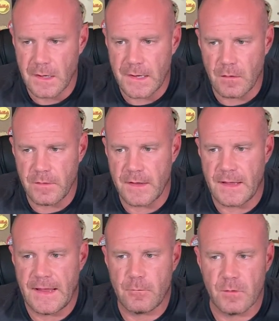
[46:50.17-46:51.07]
I don't think
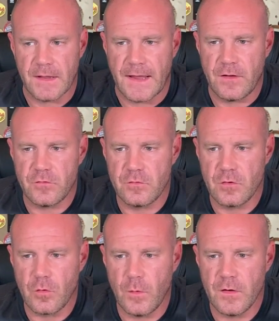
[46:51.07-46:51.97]
I really answered
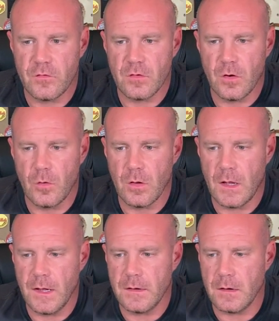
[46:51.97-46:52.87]
your question a whole
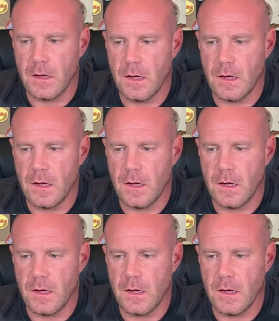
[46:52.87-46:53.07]
lot.